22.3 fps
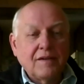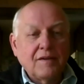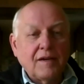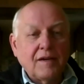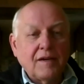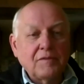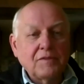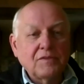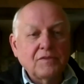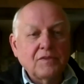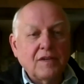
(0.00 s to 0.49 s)
I
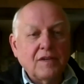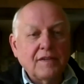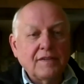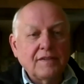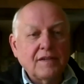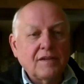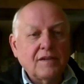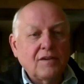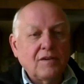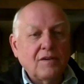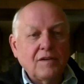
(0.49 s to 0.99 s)
was on the
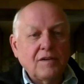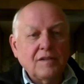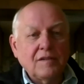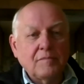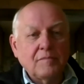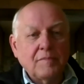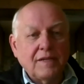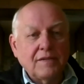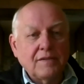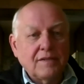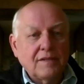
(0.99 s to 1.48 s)
call
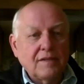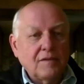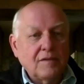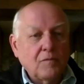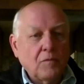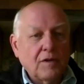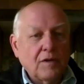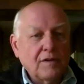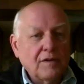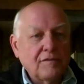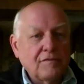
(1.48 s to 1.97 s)
about the
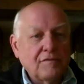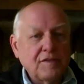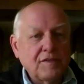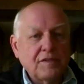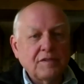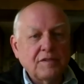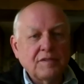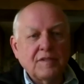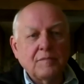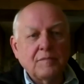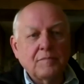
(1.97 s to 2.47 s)
water efficiency